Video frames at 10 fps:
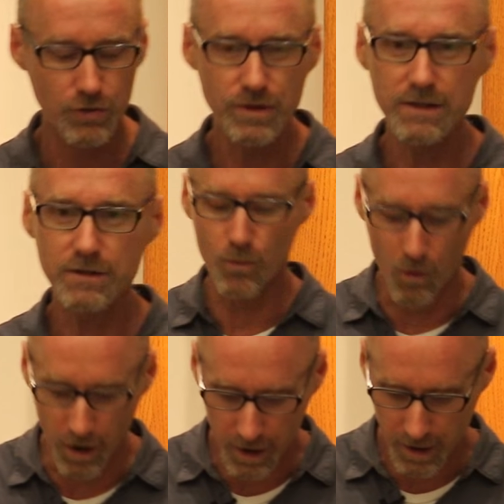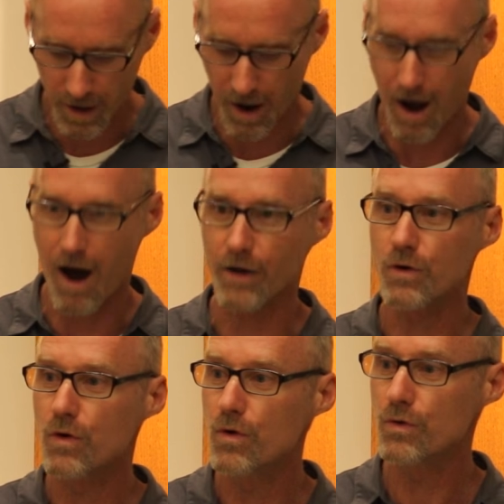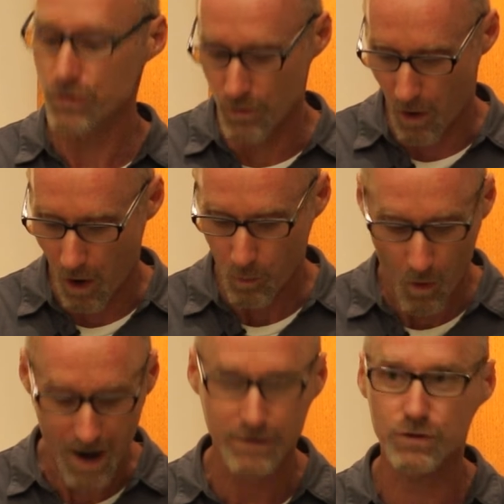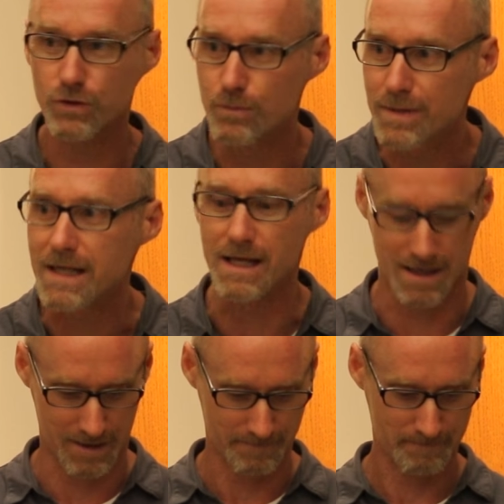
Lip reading: you to work on who you want to be.